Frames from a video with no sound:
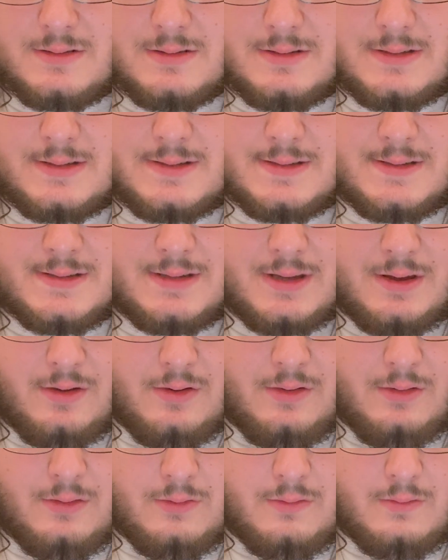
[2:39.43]

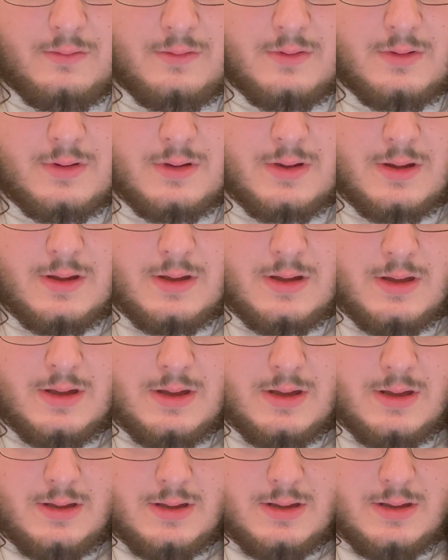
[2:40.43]
So
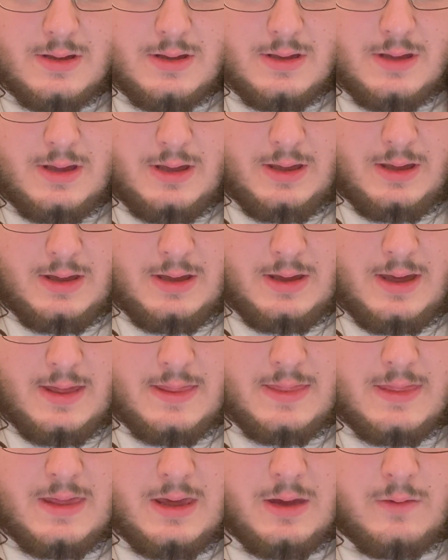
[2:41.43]
I
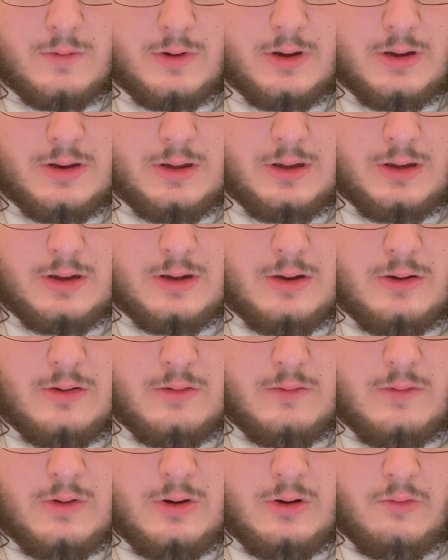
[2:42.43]
think we're gonna
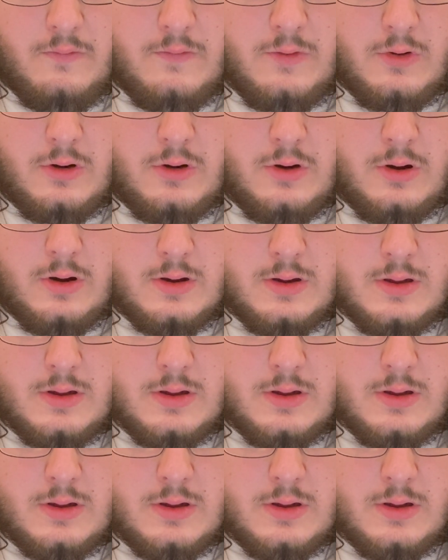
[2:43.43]
go over